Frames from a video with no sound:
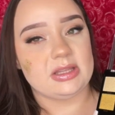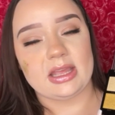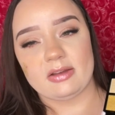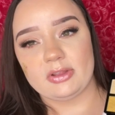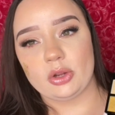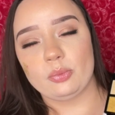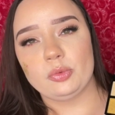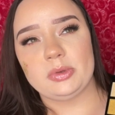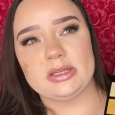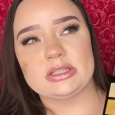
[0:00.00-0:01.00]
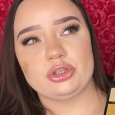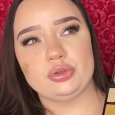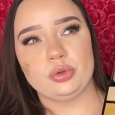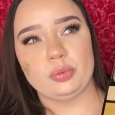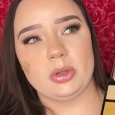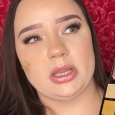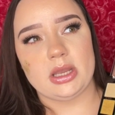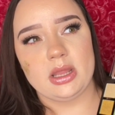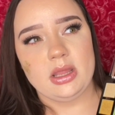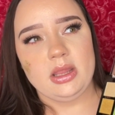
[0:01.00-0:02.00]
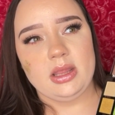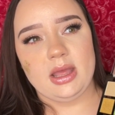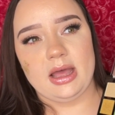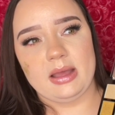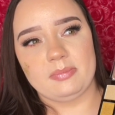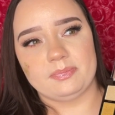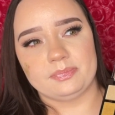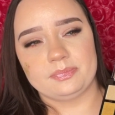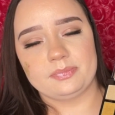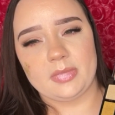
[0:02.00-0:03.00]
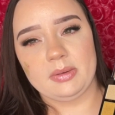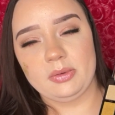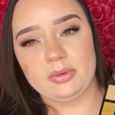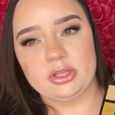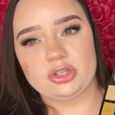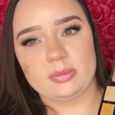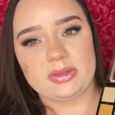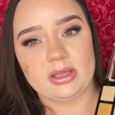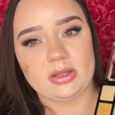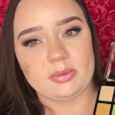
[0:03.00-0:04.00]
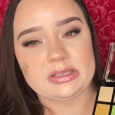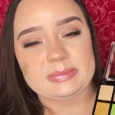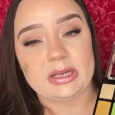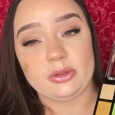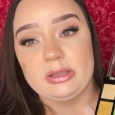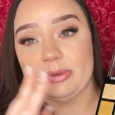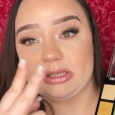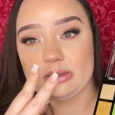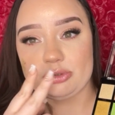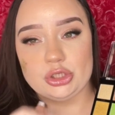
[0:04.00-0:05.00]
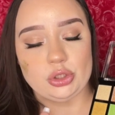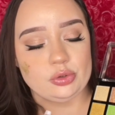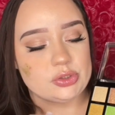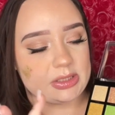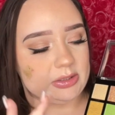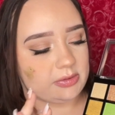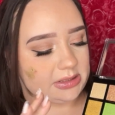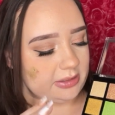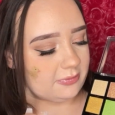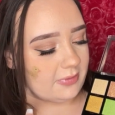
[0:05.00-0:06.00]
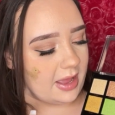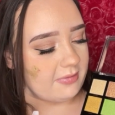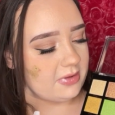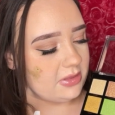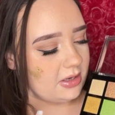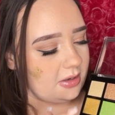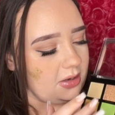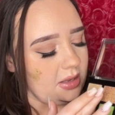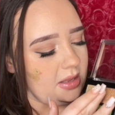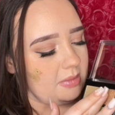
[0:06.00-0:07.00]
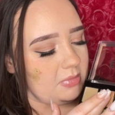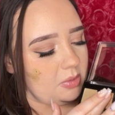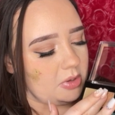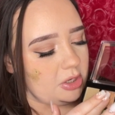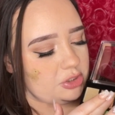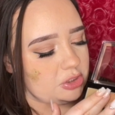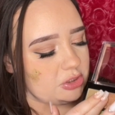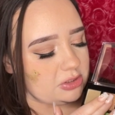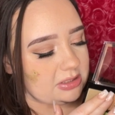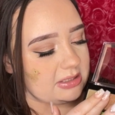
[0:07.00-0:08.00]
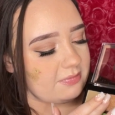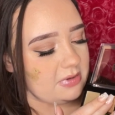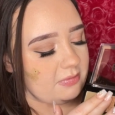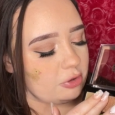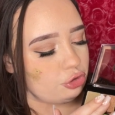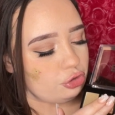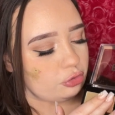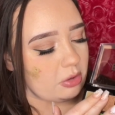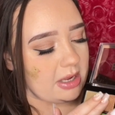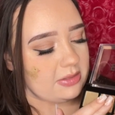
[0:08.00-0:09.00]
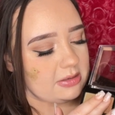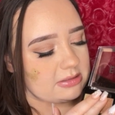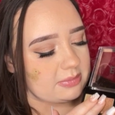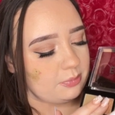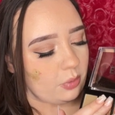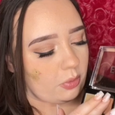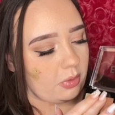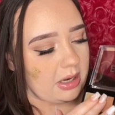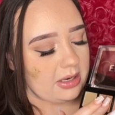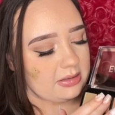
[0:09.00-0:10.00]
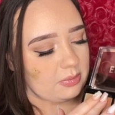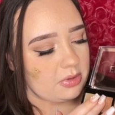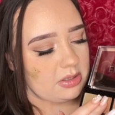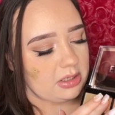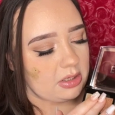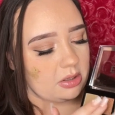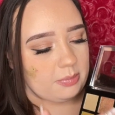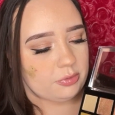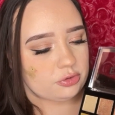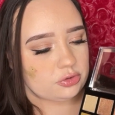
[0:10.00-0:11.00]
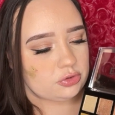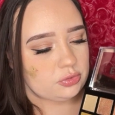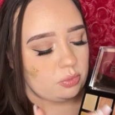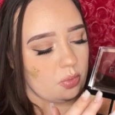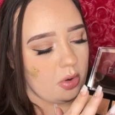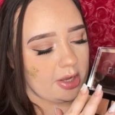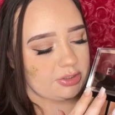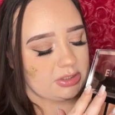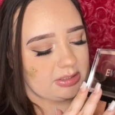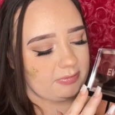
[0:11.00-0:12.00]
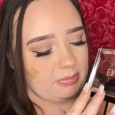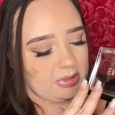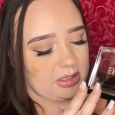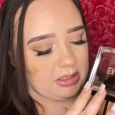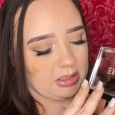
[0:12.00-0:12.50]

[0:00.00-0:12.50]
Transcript: They have like a rubies, a jeweled one. I'm not really sure about the other ones, but I only picked up 2, so I think there's like 5 in there. But I wanted to just, because I've never tried this brand, I wanted to get a couple swatches from it.